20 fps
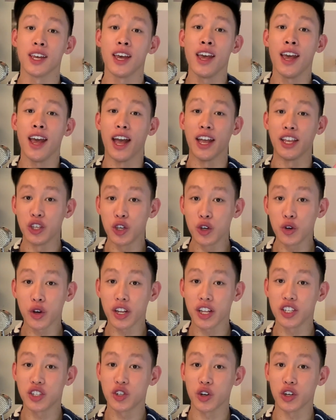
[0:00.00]
and you can
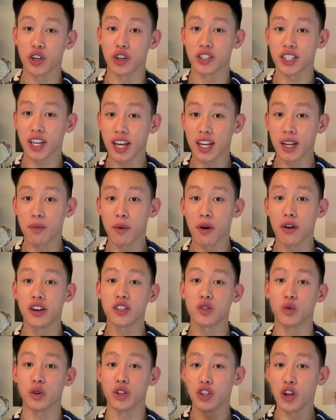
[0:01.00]
enjoy your sign-up bonus
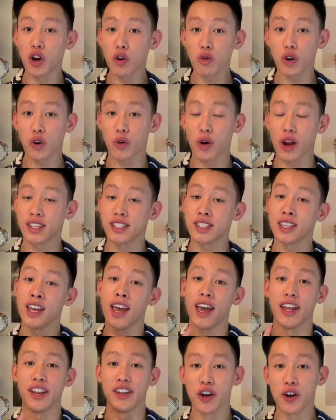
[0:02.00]
with no regrets
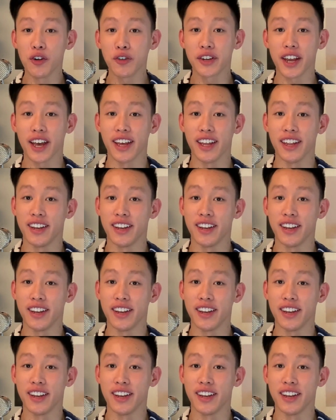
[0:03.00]
and no debt.